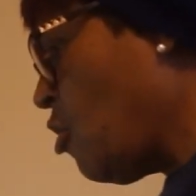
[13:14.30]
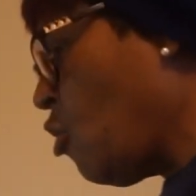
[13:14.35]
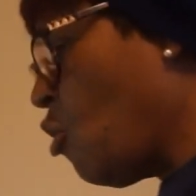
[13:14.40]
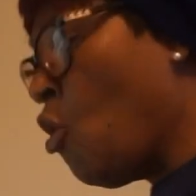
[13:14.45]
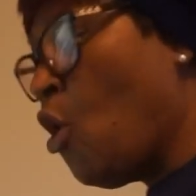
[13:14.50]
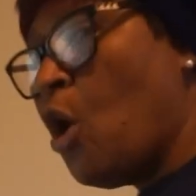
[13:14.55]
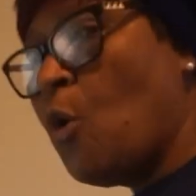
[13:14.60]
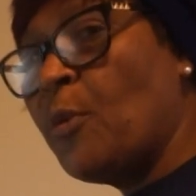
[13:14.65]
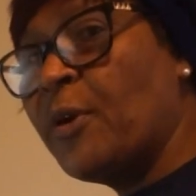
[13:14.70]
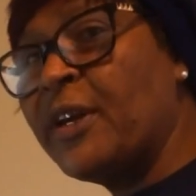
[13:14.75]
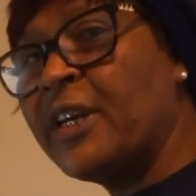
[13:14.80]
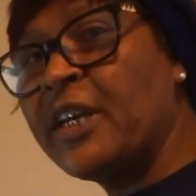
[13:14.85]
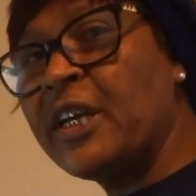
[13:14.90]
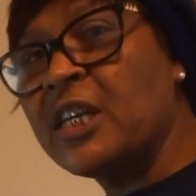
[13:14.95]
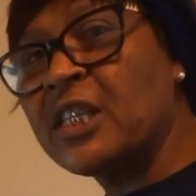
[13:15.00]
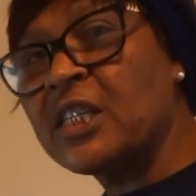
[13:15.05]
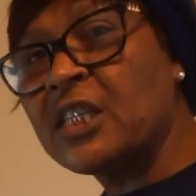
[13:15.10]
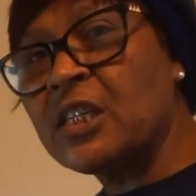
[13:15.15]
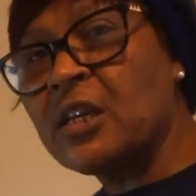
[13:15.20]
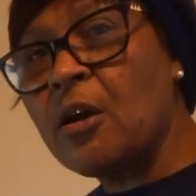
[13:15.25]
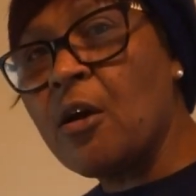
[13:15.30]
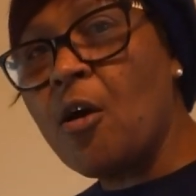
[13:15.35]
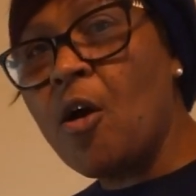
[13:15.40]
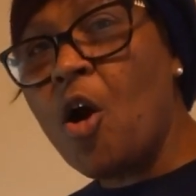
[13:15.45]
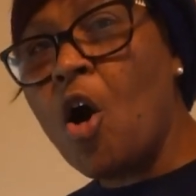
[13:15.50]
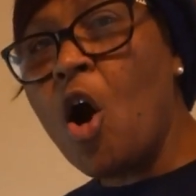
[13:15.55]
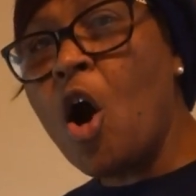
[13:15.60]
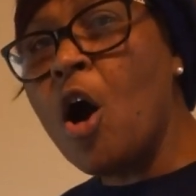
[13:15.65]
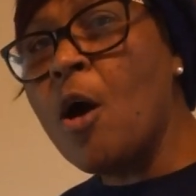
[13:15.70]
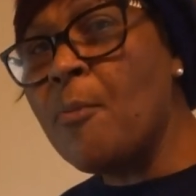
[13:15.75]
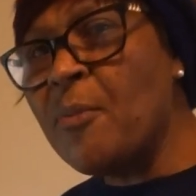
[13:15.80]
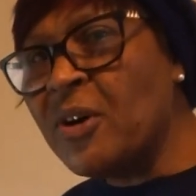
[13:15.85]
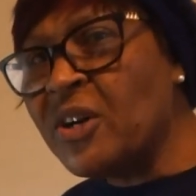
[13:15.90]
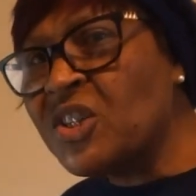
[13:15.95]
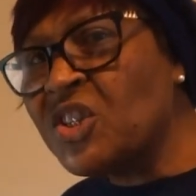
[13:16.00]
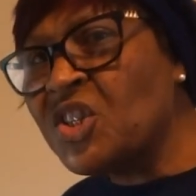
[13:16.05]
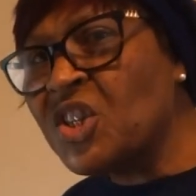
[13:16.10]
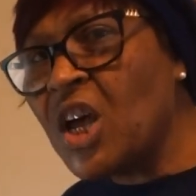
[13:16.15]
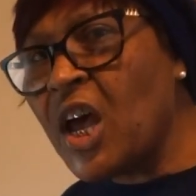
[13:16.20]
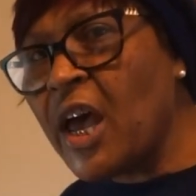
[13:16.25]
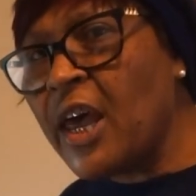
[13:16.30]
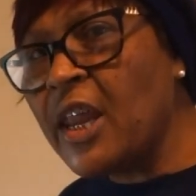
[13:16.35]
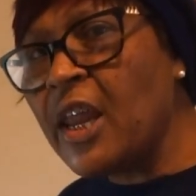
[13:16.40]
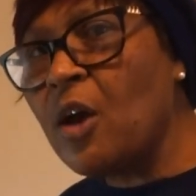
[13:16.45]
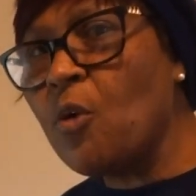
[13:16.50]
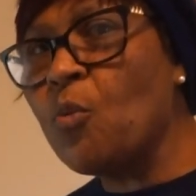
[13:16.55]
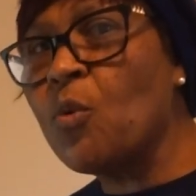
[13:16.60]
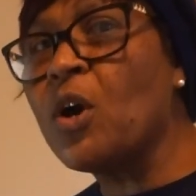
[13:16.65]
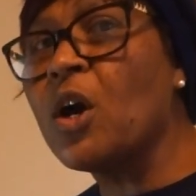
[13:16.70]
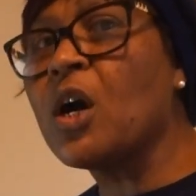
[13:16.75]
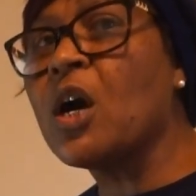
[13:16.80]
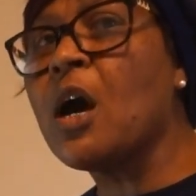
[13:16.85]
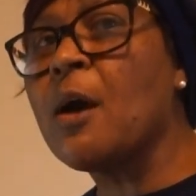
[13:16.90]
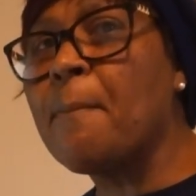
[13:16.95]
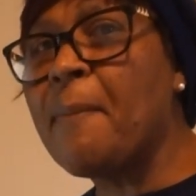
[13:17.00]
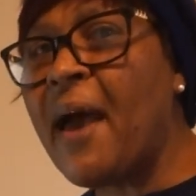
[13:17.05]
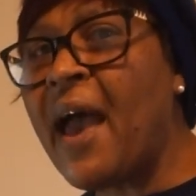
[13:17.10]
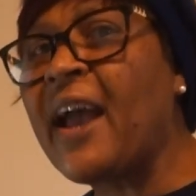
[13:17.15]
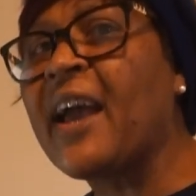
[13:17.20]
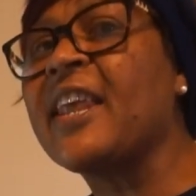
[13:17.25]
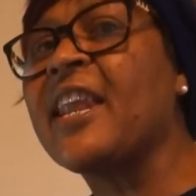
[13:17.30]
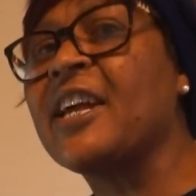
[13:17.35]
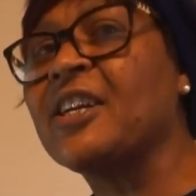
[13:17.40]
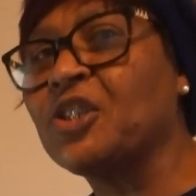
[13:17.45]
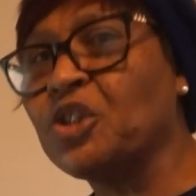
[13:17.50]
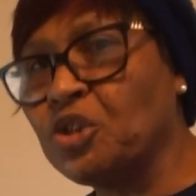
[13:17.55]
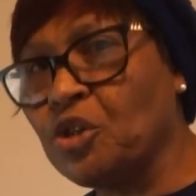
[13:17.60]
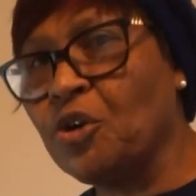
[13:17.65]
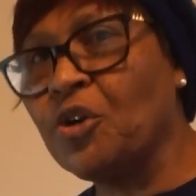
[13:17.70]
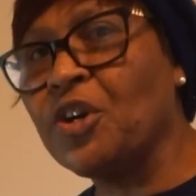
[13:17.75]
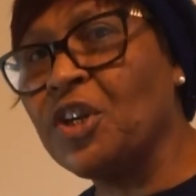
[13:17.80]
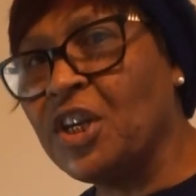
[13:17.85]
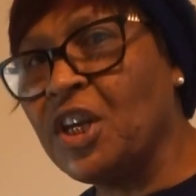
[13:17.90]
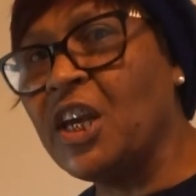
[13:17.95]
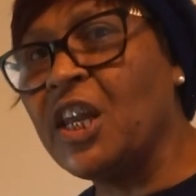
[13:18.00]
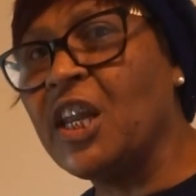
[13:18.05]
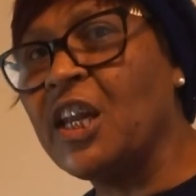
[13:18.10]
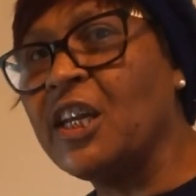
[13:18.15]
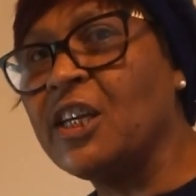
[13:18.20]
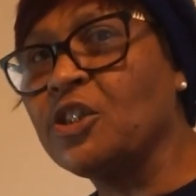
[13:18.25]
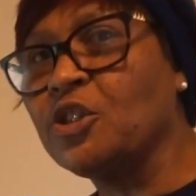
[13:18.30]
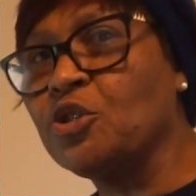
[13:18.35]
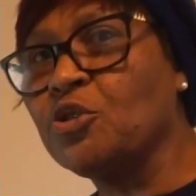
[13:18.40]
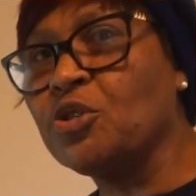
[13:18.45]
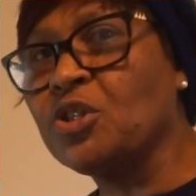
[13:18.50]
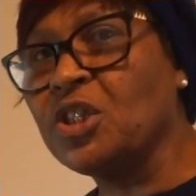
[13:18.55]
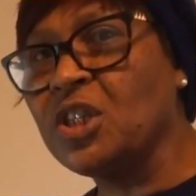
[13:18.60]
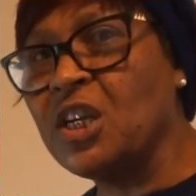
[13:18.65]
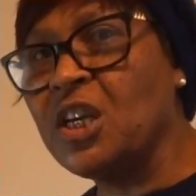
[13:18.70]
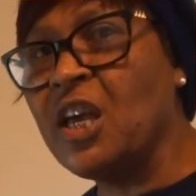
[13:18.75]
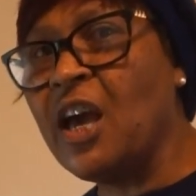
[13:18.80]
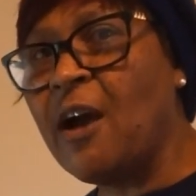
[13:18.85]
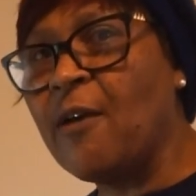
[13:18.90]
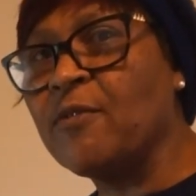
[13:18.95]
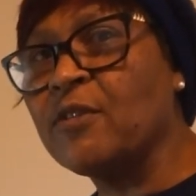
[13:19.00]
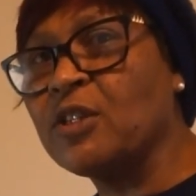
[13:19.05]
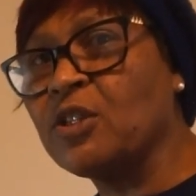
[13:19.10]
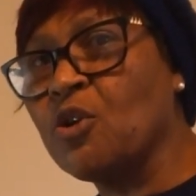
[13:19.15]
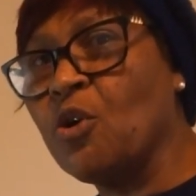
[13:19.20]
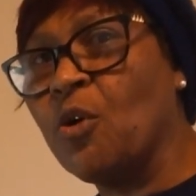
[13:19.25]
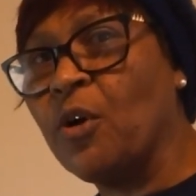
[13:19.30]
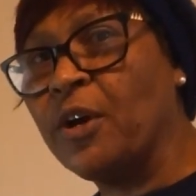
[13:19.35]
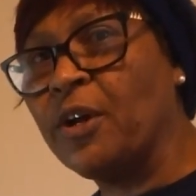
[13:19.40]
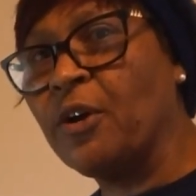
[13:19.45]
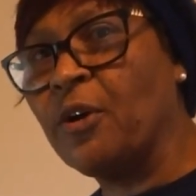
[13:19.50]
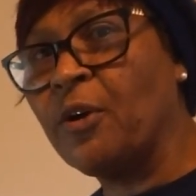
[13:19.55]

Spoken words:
Or when it gets almost done, we'll come back and I'll stir it again and let you see how it's going,